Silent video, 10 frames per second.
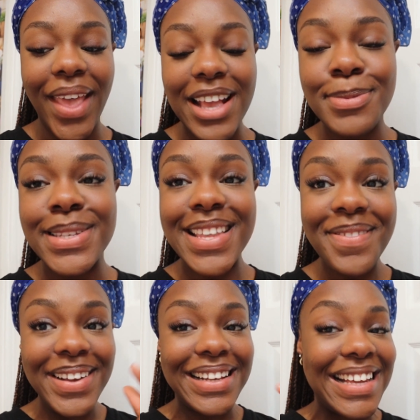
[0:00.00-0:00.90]
I
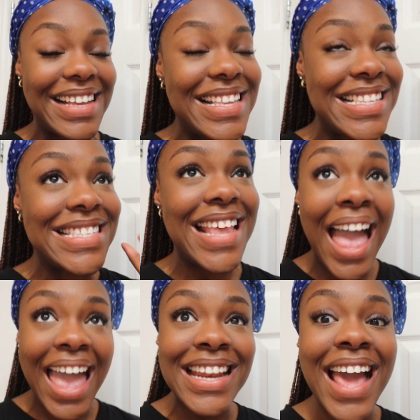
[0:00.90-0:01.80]
specifically
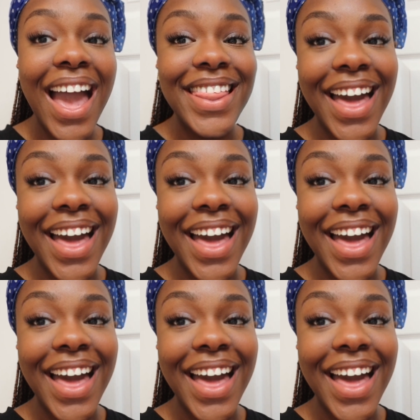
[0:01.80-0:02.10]
said